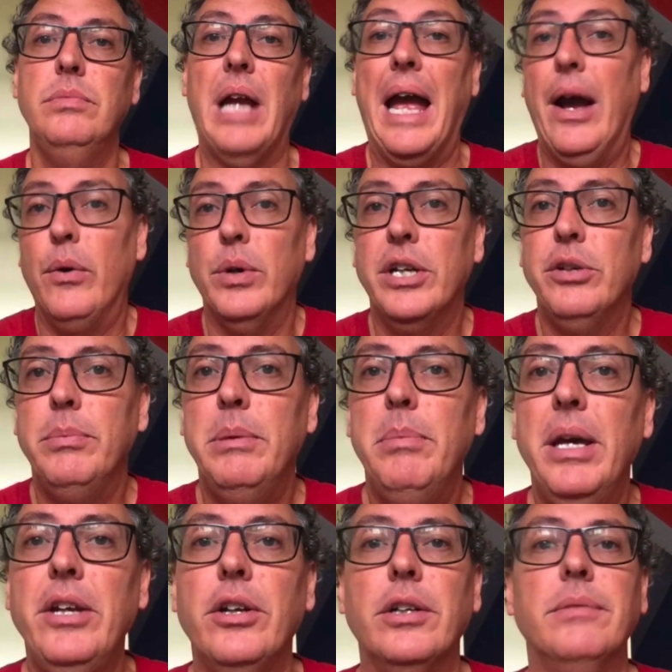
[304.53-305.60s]
how it could be
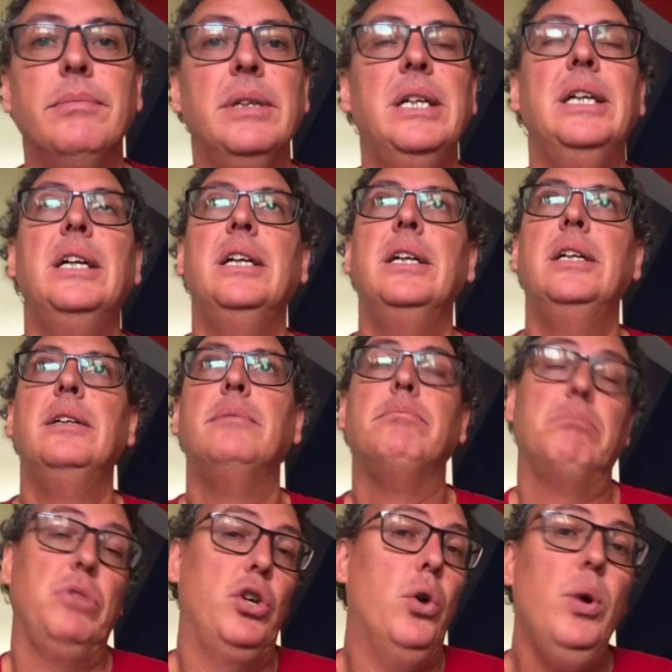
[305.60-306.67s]
better.
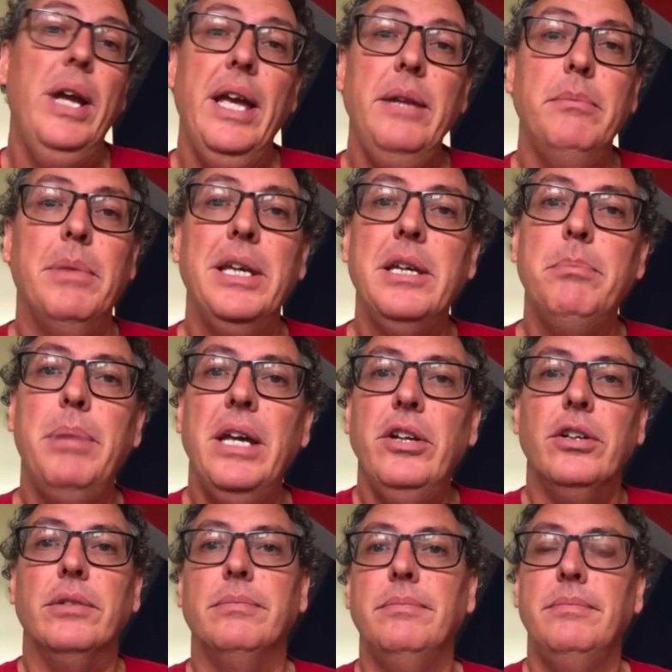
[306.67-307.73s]
Go ahead, make it
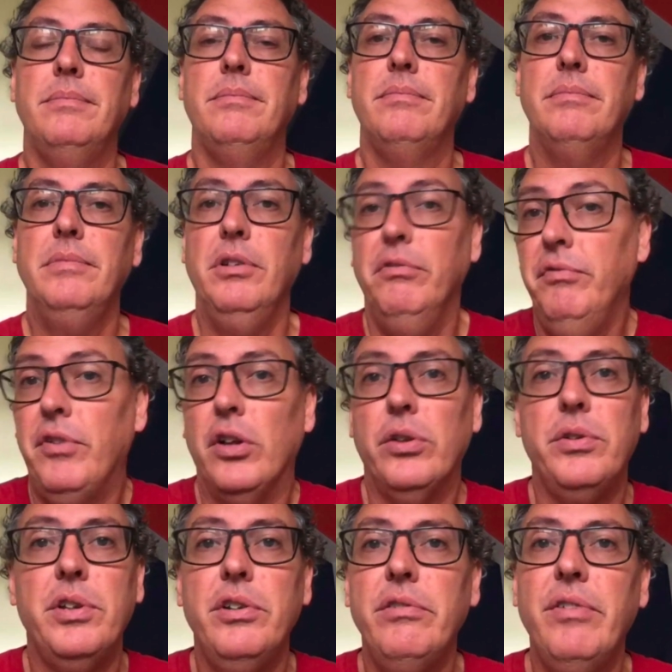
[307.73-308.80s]
better.
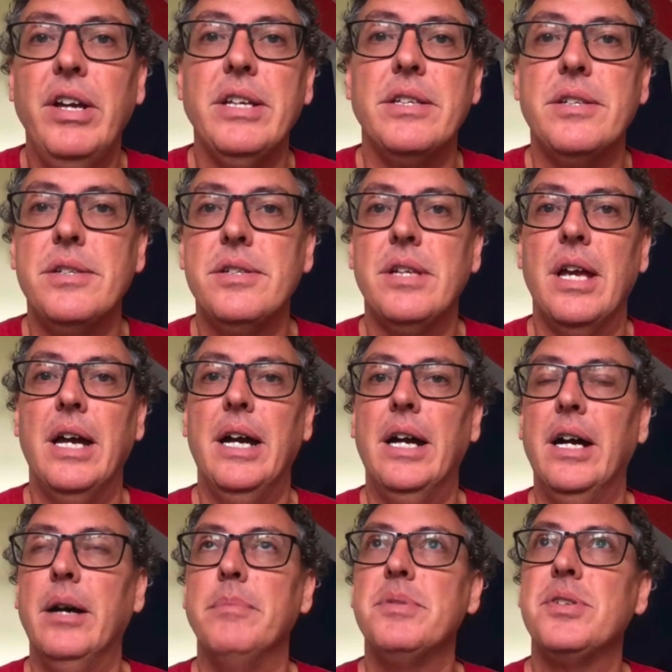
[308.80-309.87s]
Follow their advice.
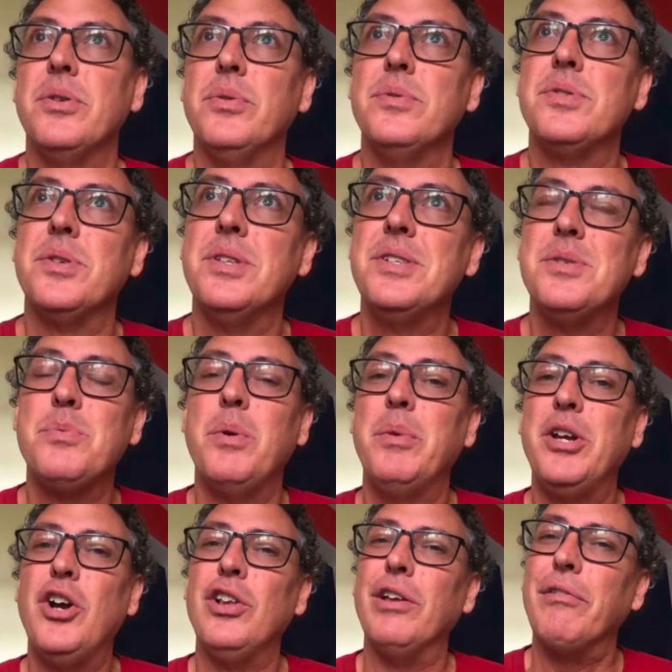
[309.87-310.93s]
So this is what we
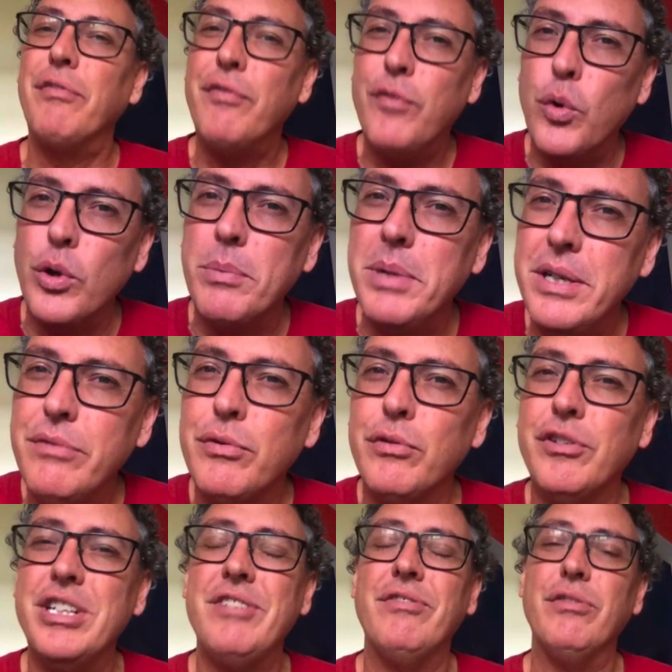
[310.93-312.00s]
call a formative
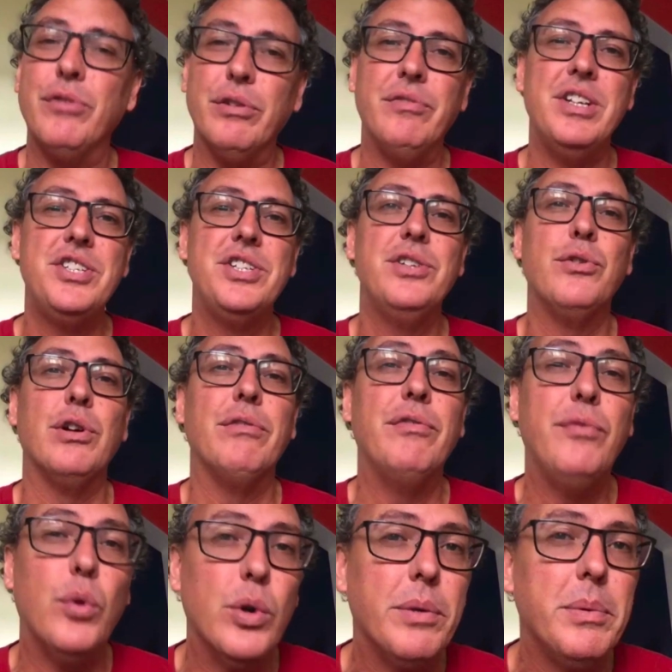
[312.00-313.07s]
revision or a
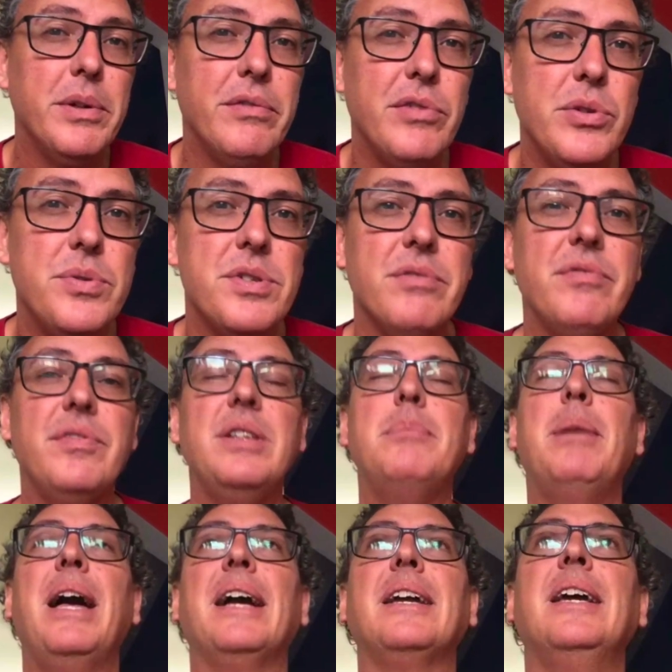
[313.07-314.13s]
formative use of
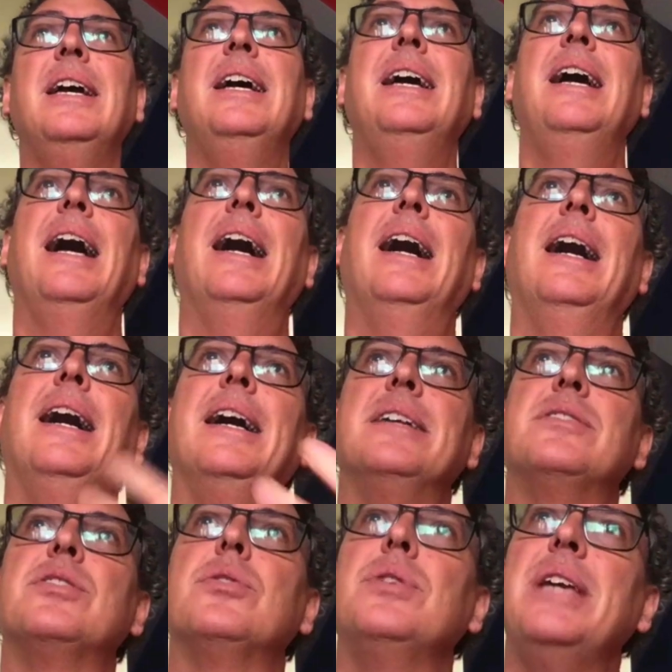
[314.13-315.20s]
feedback.
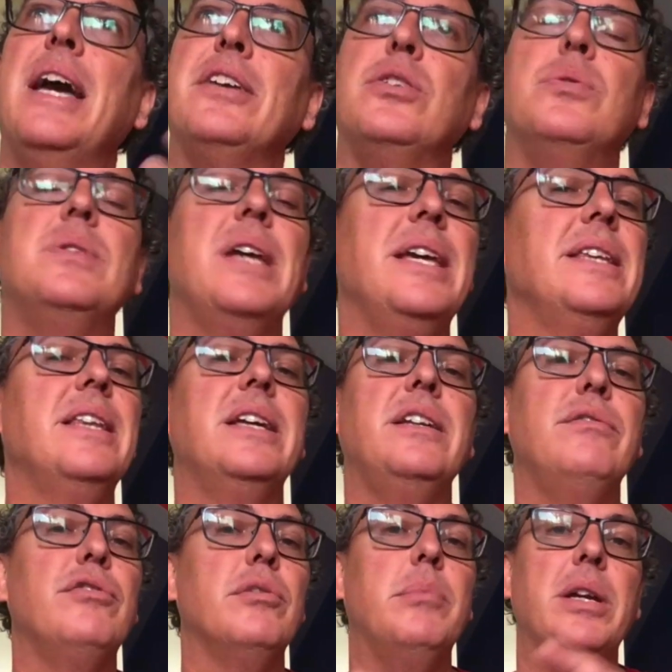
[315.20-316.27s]
And so, yeah, you take that
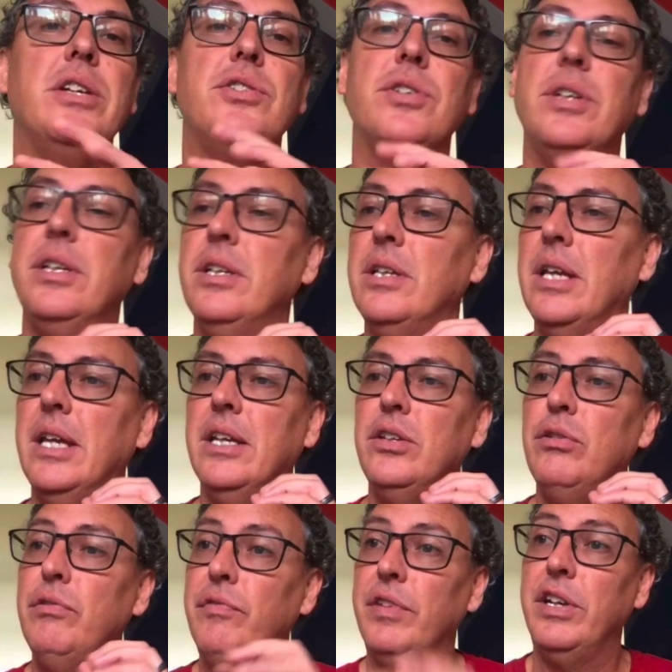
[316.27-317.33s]
information and
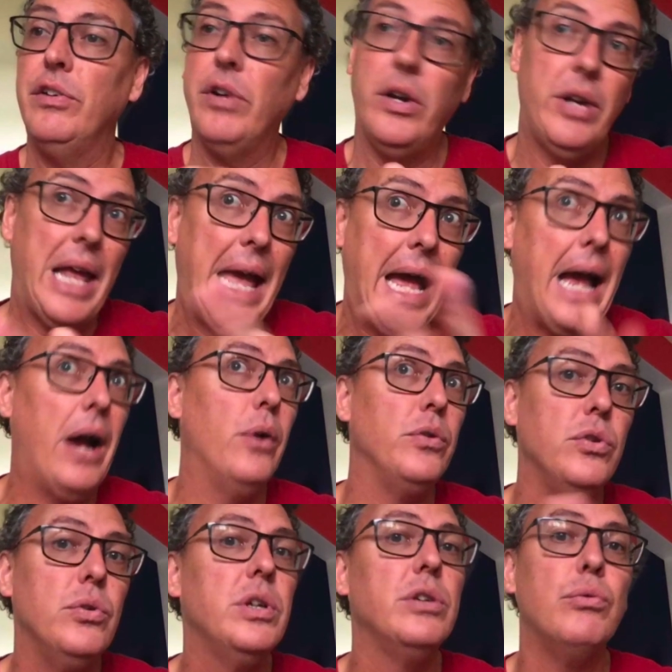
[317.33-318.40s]
you figure out how
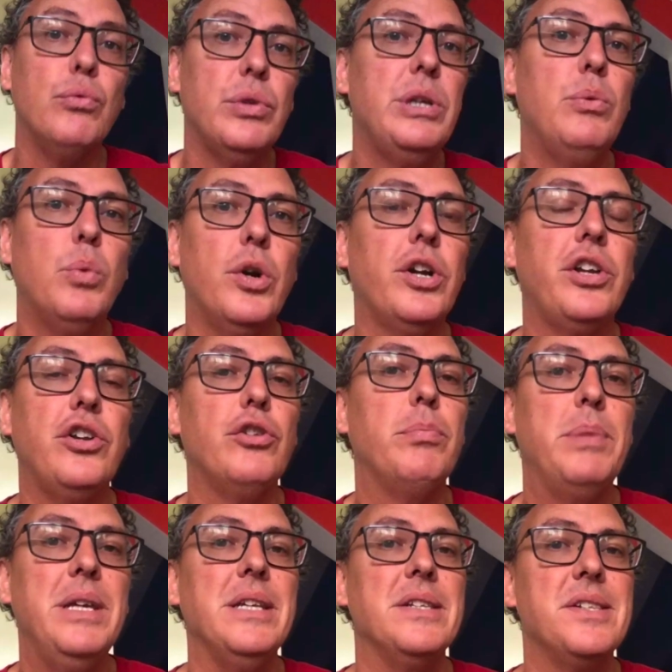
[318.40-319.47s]
you can rework your
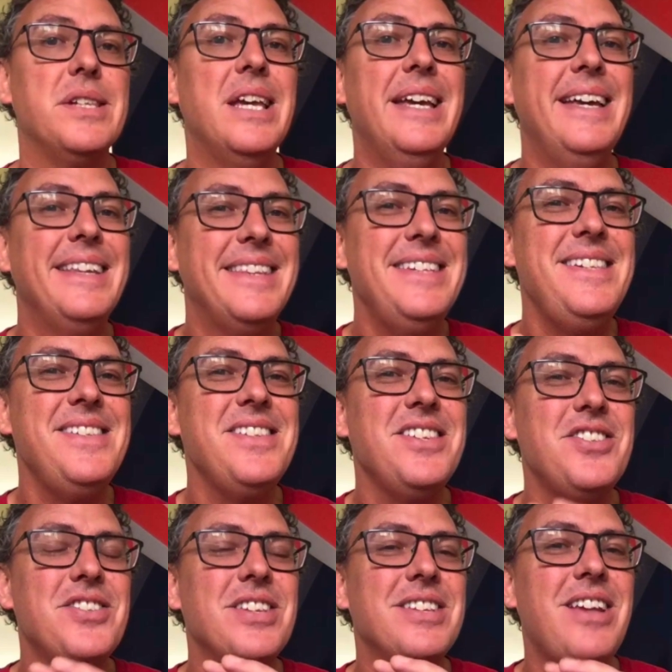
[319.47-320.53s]
piece. This
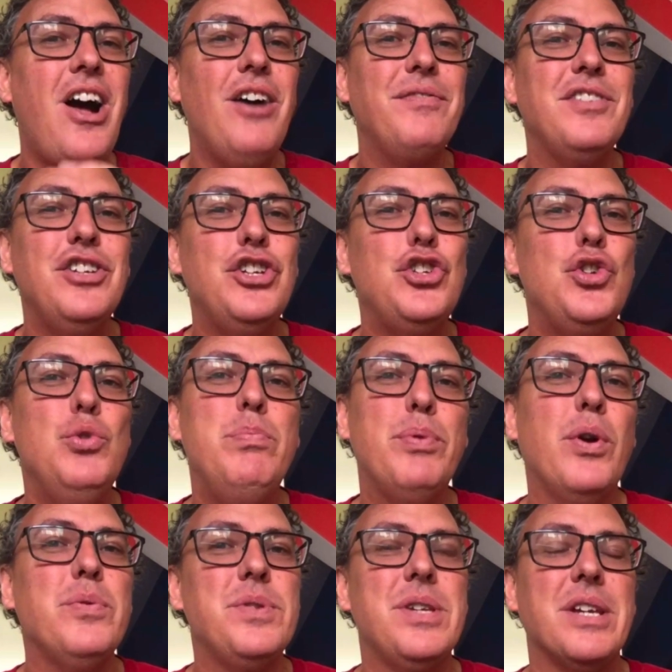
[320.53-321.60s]
is often a new
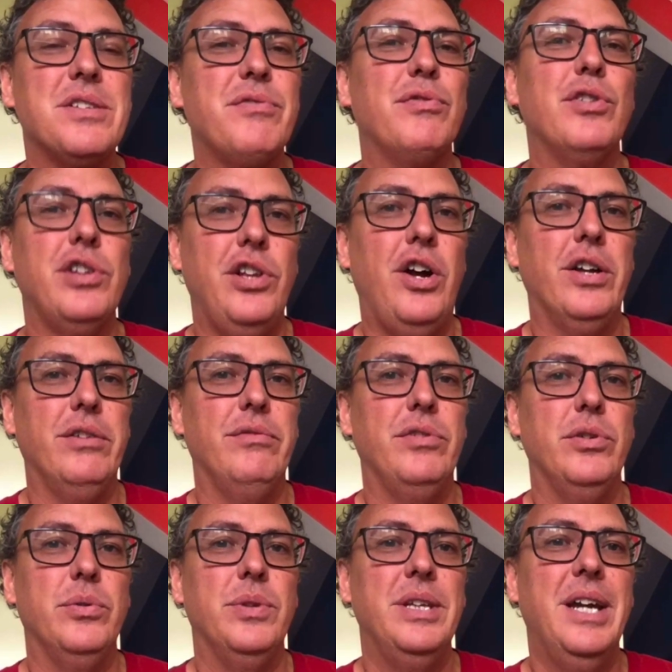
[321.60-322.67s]
process for a lot of
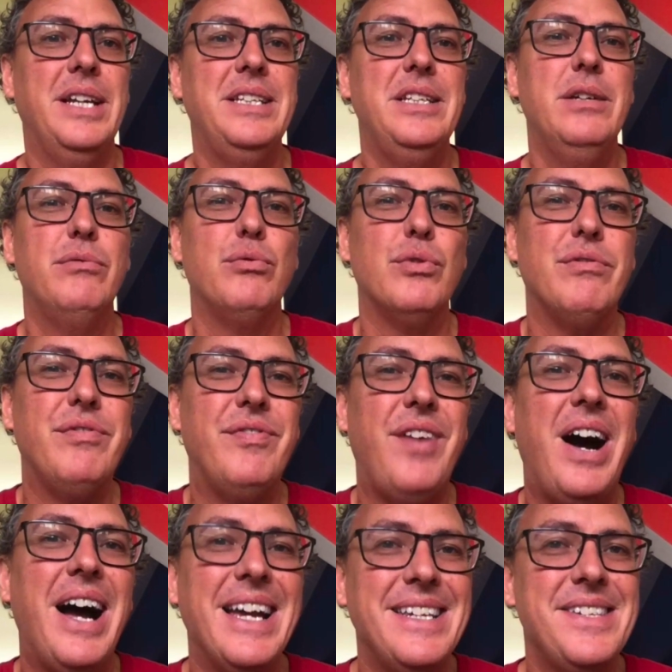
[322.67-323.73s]
you. The idea of
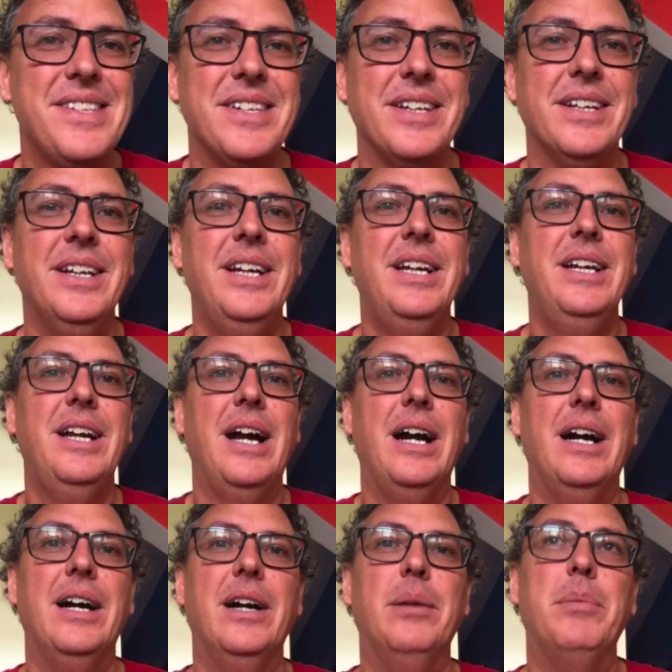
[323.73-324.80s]
revising
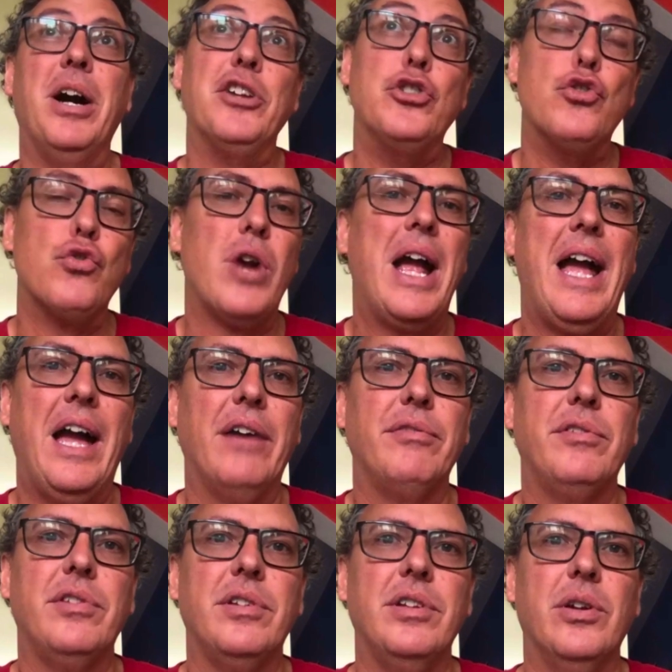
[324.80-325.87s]
a
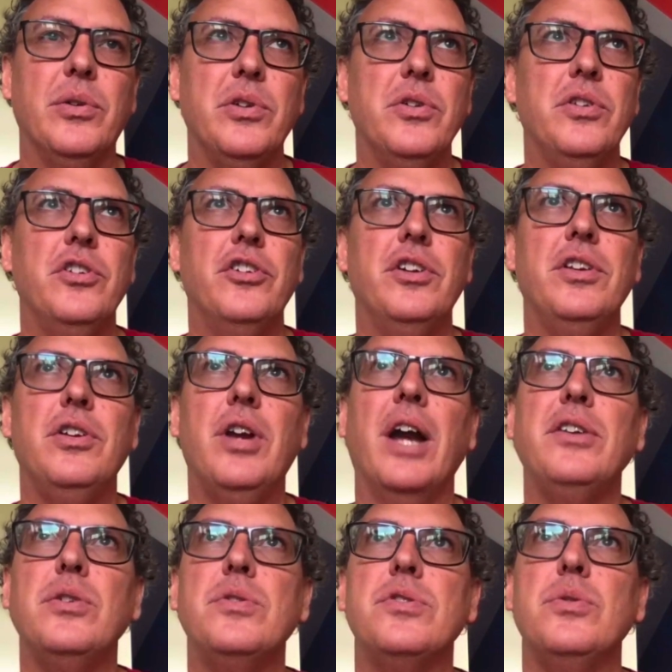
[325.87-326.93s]
draft. You
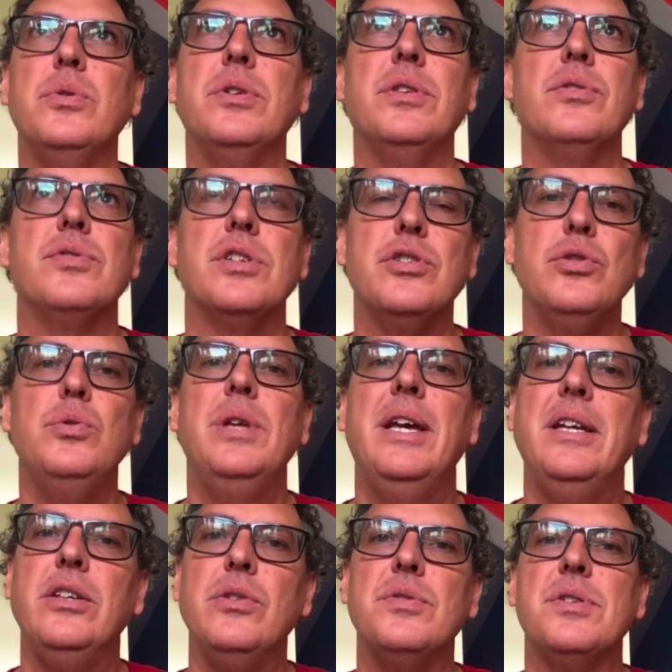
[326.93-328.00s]
got used to it. There's a due
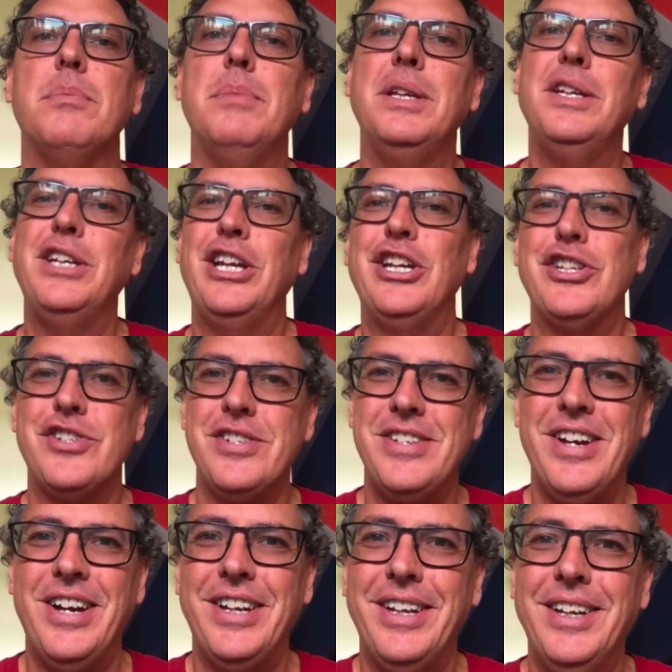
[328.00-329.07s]
date. You submit it, and it's
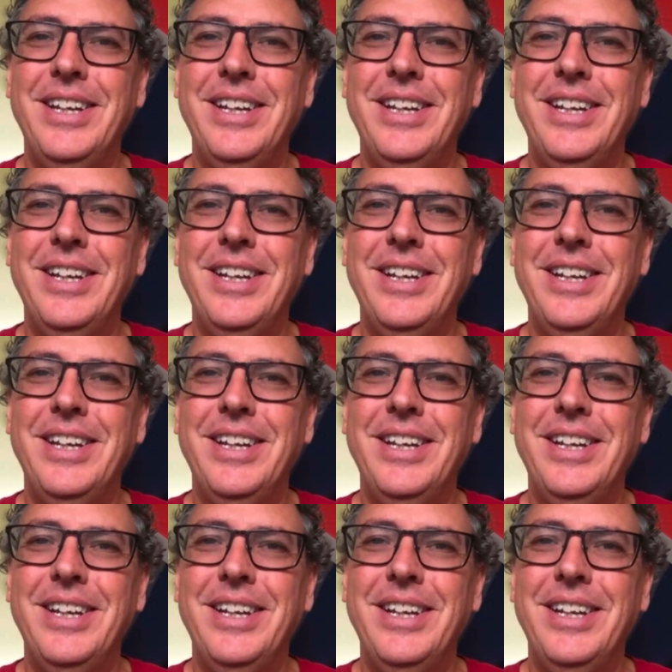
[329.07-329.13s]
done.